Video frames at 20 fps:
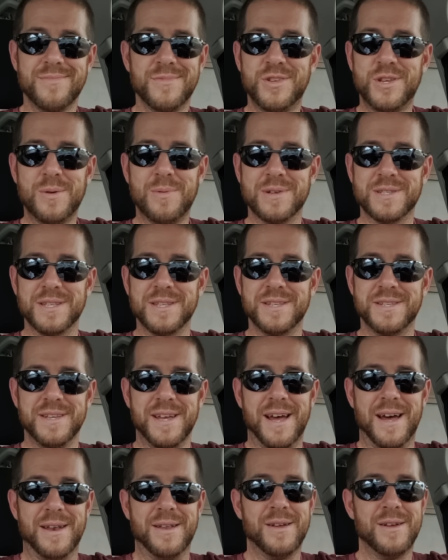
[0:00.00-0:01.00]
She wasn't
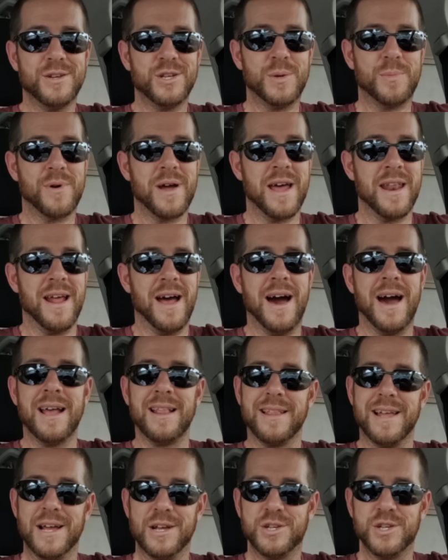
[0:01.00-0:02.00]
sad. She probably had an
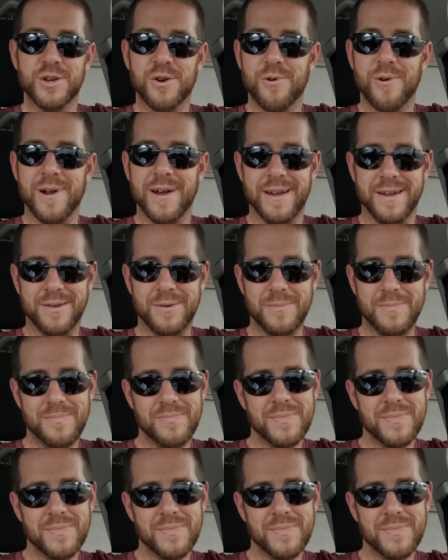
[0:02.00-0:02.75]
eyelash in her eye.